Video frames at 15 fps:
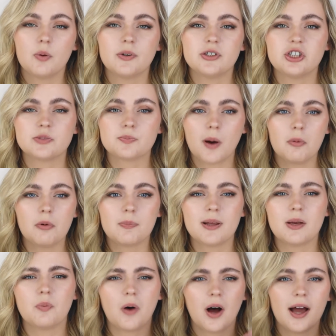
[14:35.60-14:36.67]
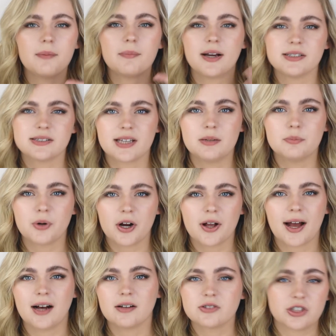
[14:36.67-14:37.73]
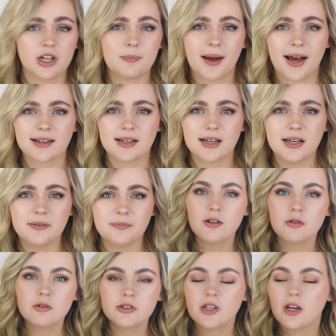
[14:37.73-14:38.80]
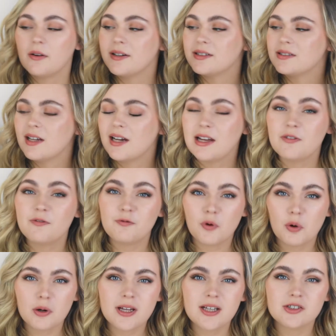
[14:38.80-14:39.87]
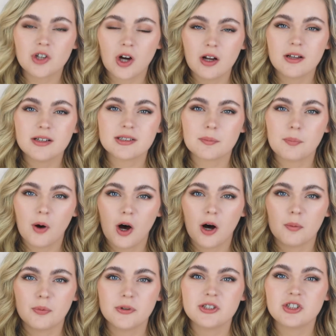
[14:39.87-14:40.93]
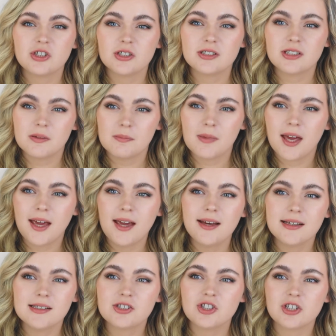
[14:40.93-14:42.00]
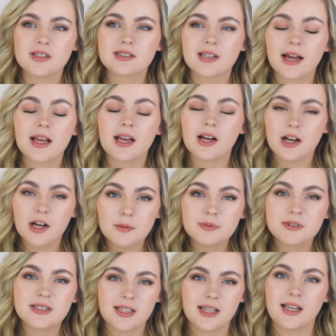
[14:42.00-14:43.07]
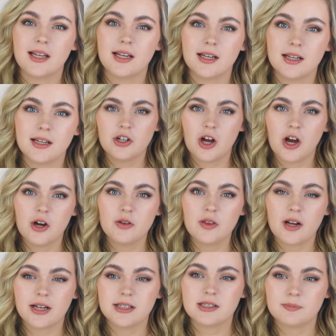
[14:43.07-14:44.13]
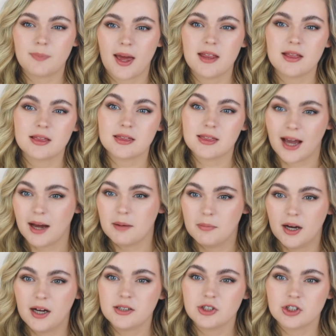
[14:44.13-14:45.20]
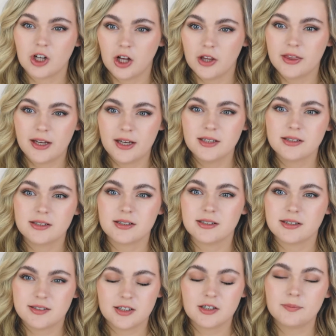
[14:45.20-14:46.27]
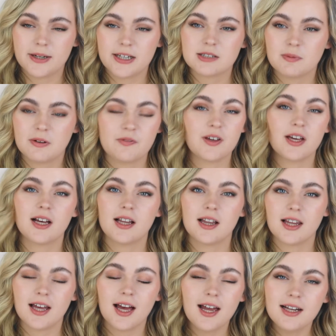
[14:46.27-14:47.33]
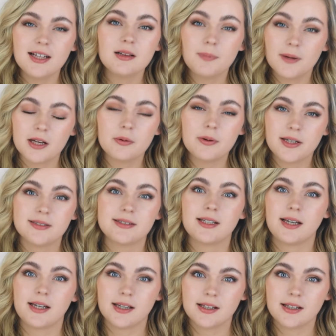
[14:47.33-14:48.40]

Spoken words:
which is probably why my skin broke out so badly. And also, it's nearly $40 a pop, which to me is just like obscene. To know that I spent that much on this still makes me feel a little bit queasy.